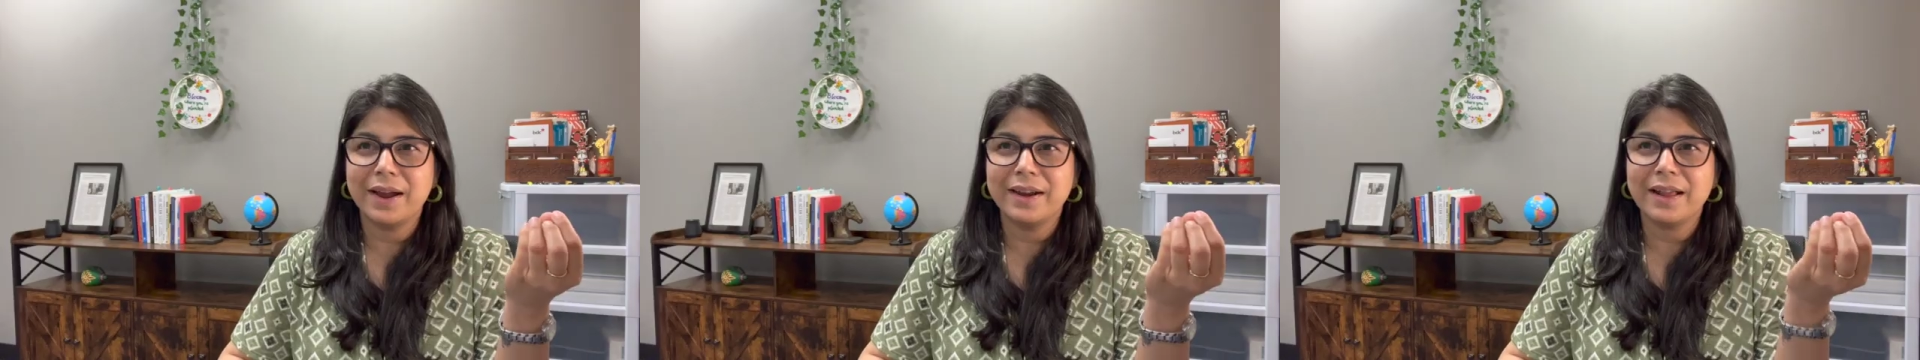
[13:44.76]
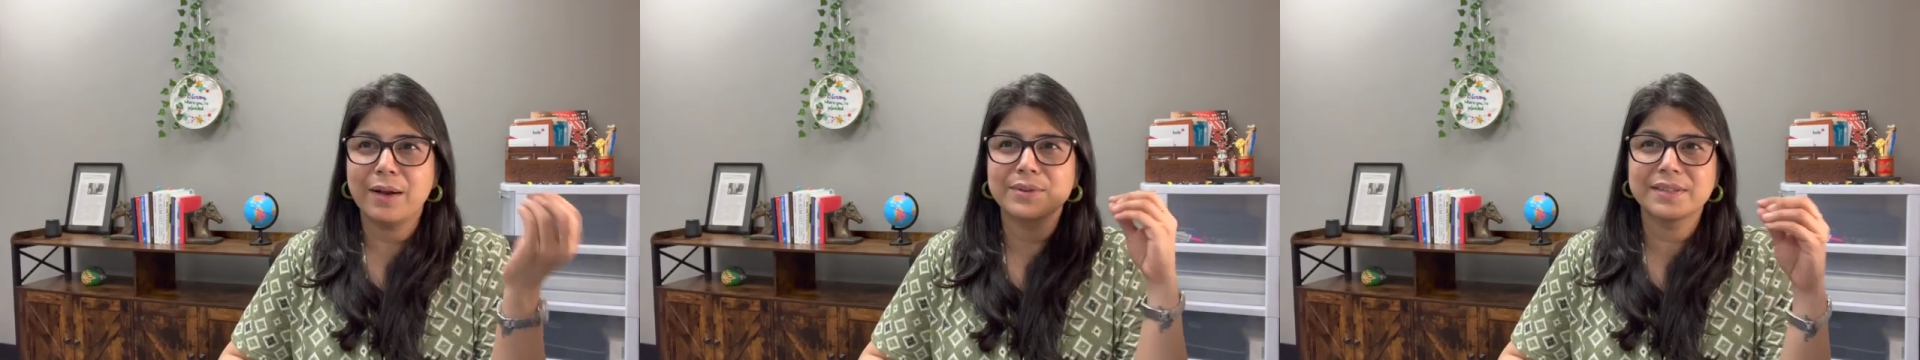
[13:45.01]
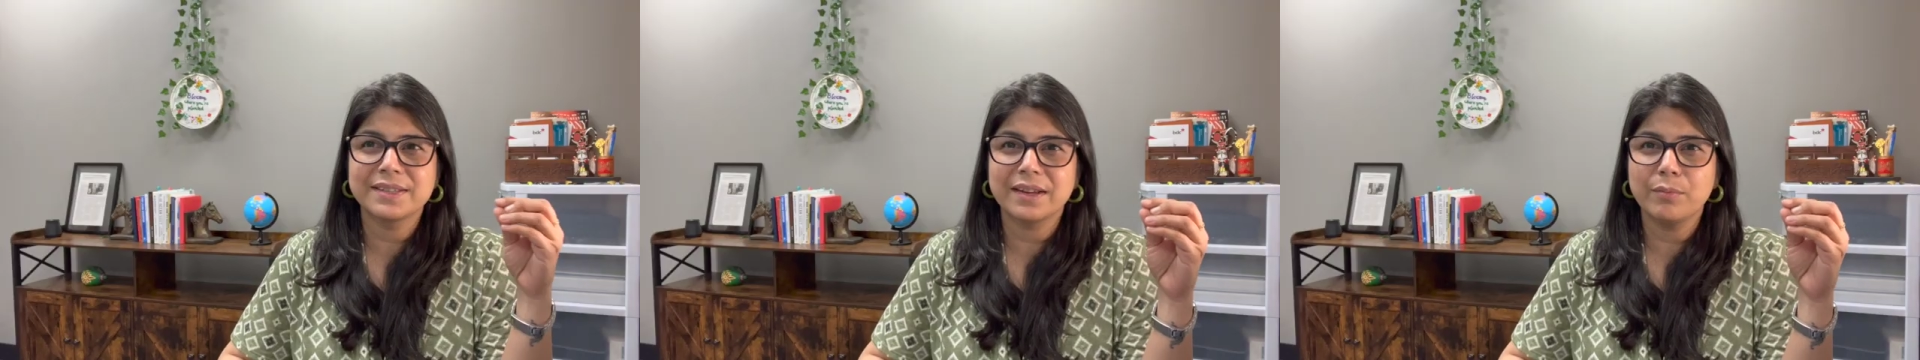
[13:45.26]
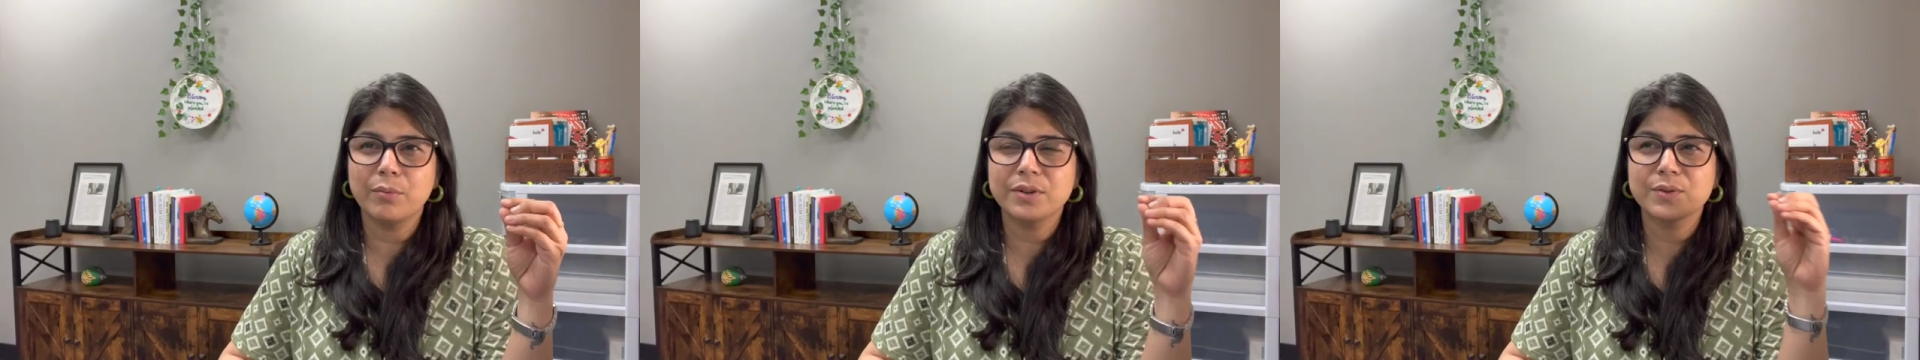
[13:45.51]
I, I was in
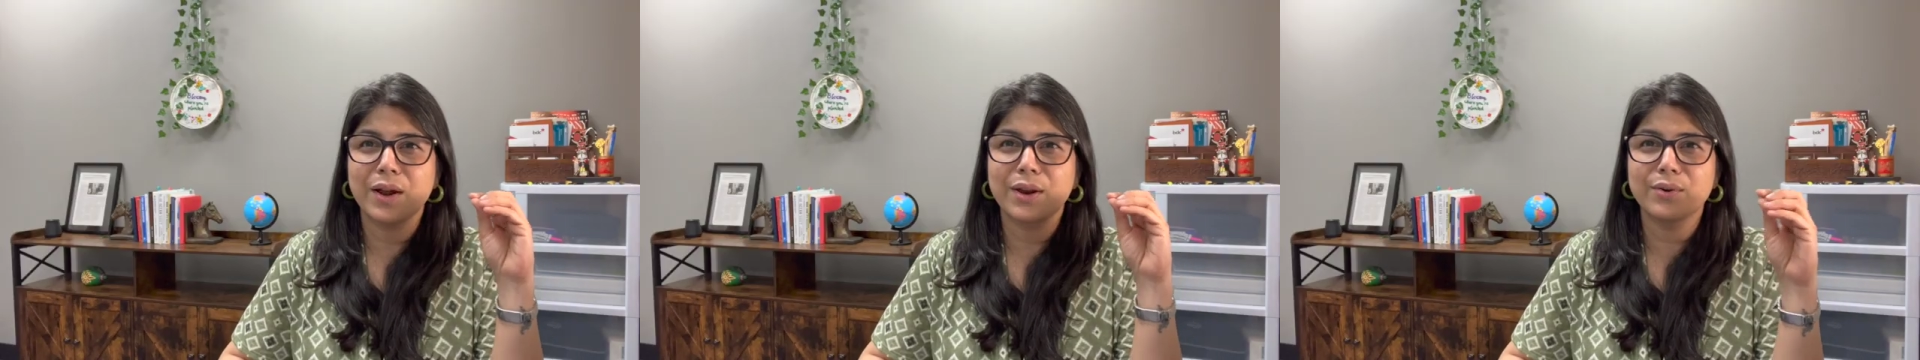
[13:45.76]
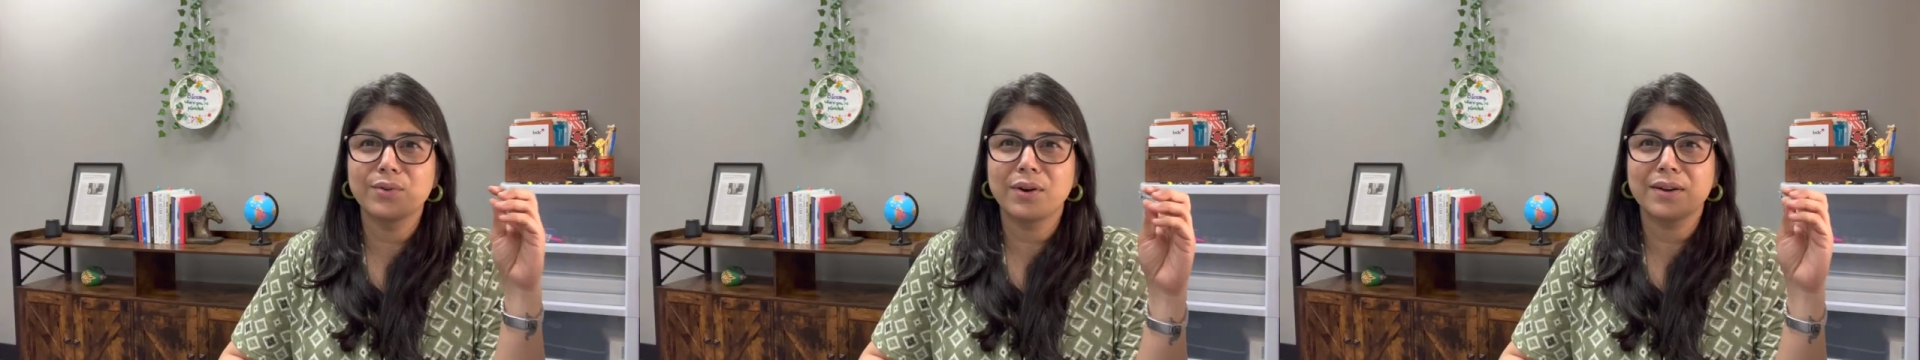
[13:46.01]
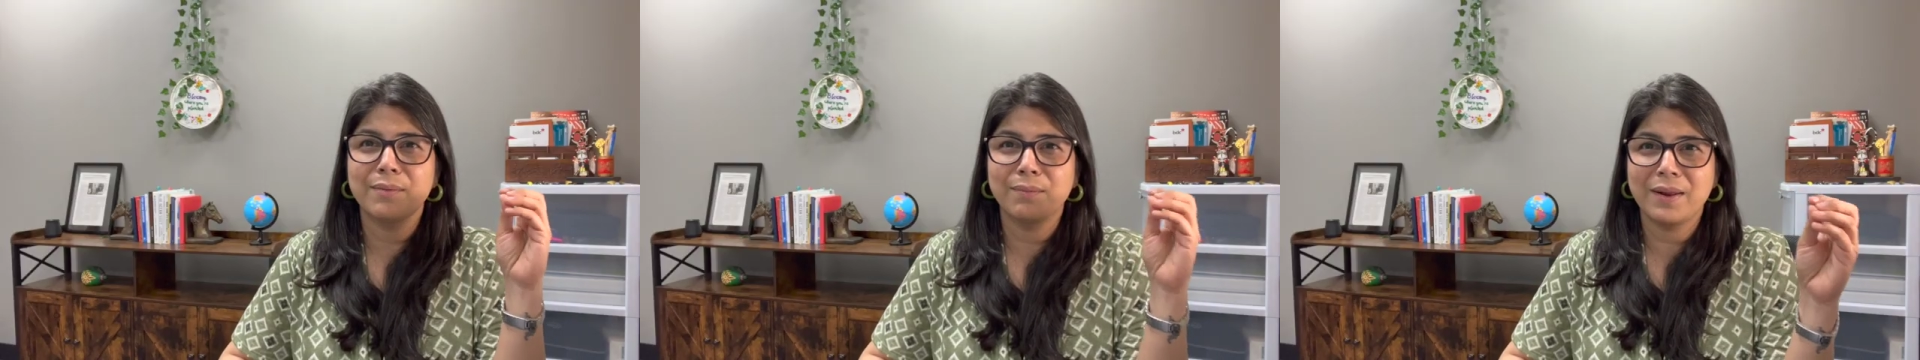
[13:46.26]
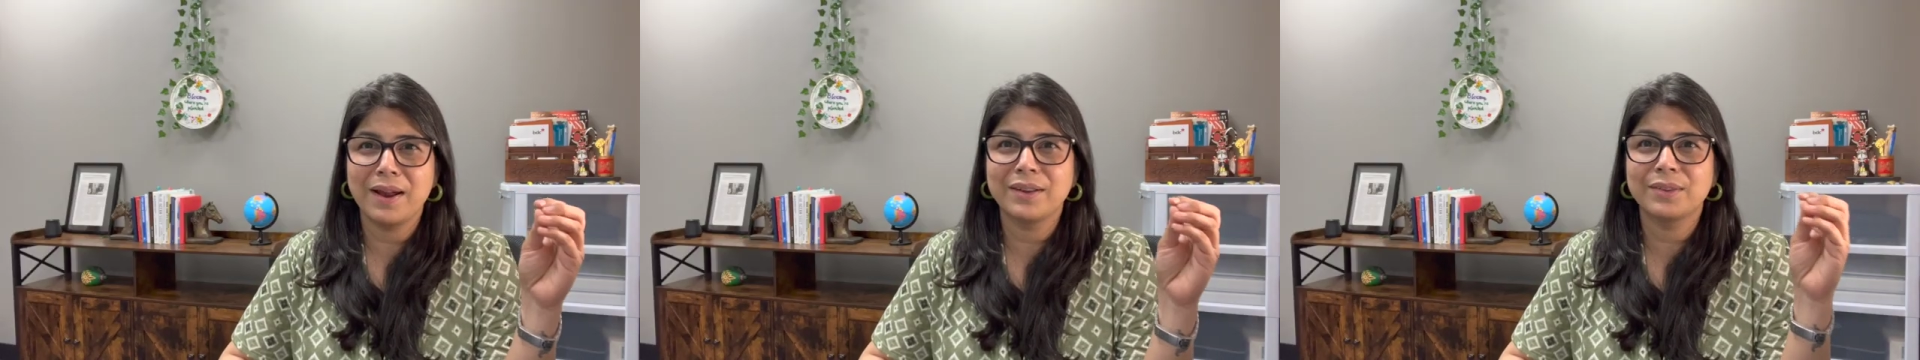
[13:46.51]
Singapore, so I could not
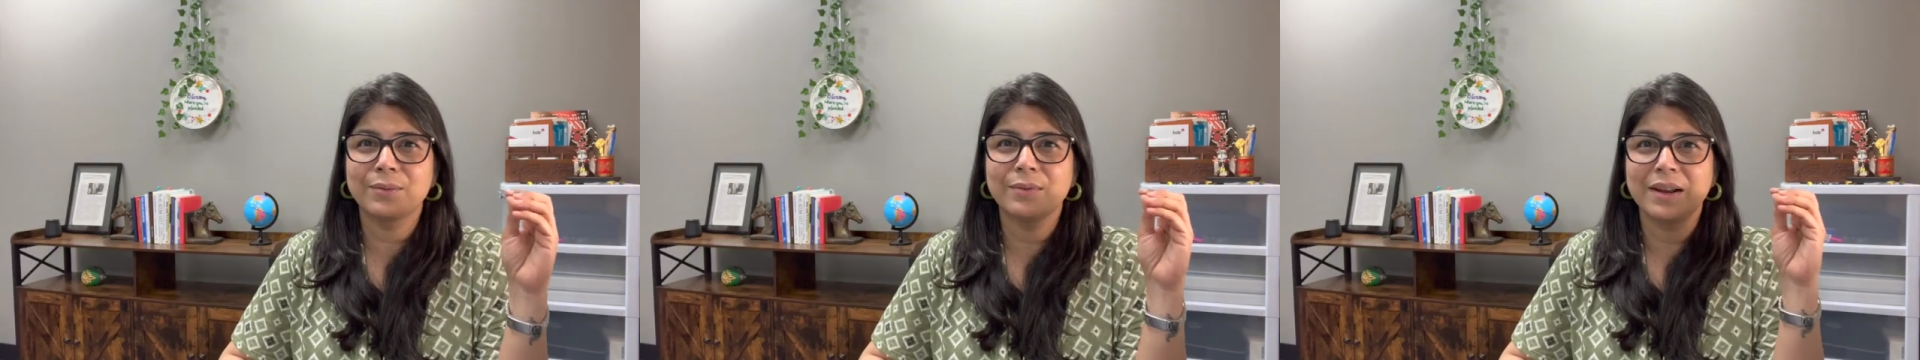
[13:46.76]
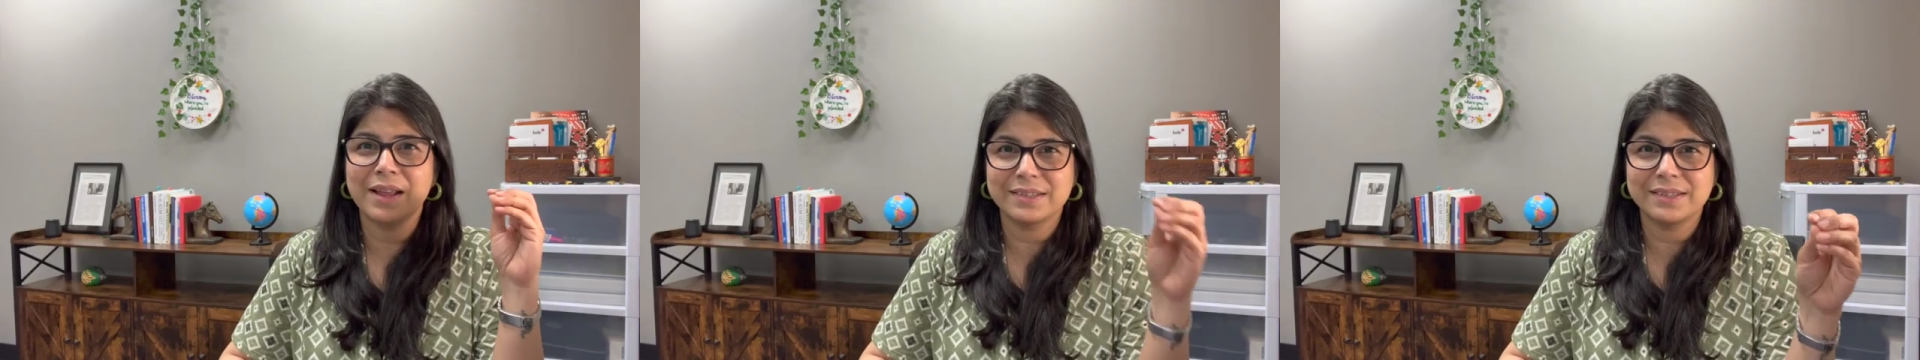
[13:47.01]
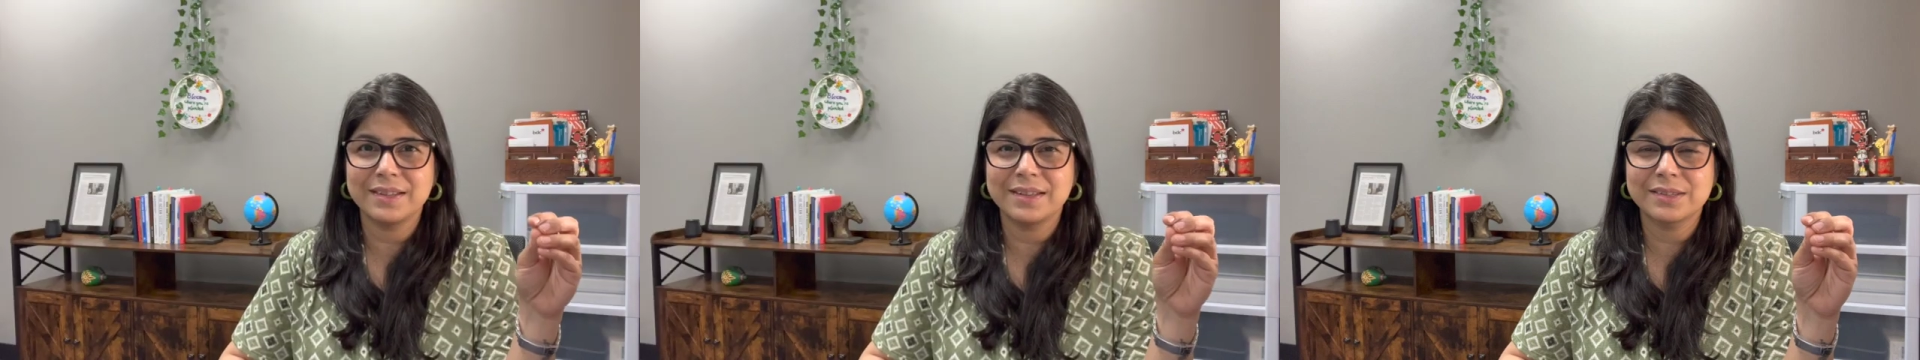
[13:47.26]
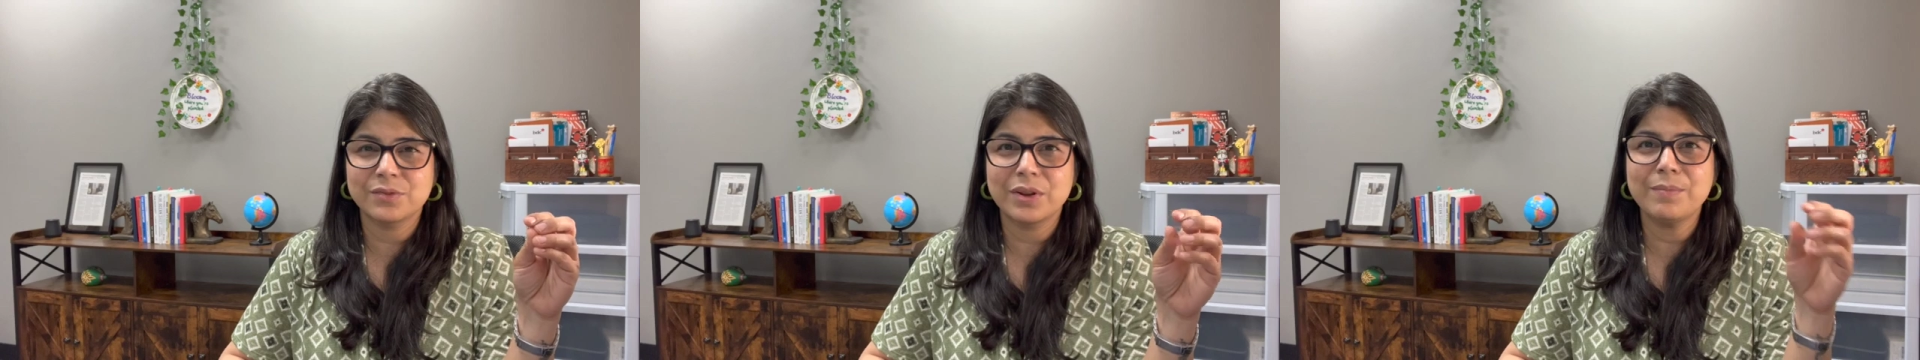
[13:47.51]
apply through an SDS
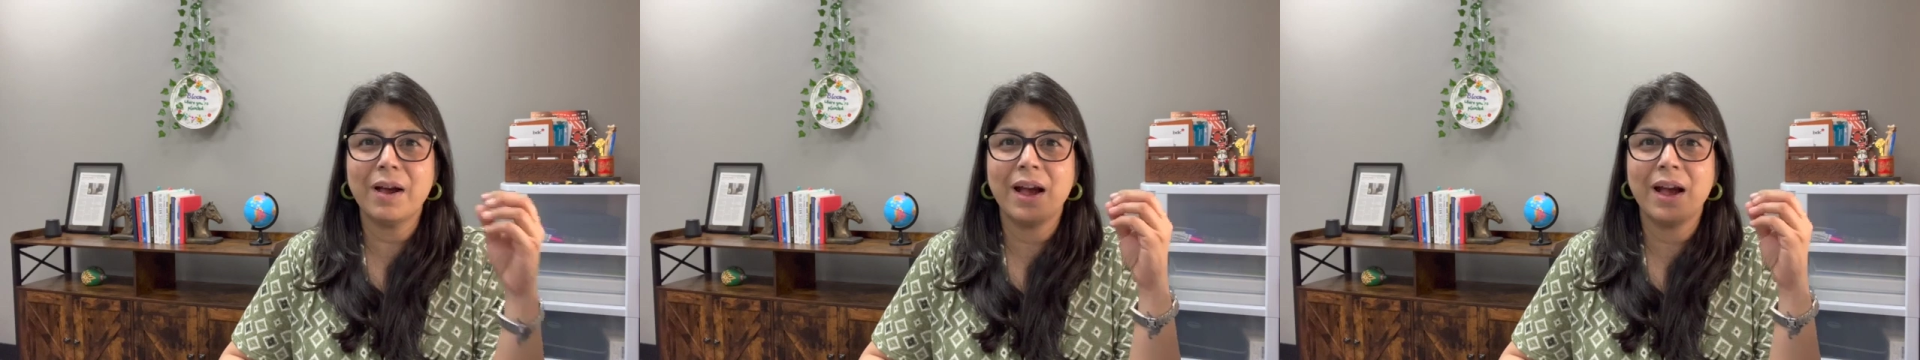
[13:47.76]
stream.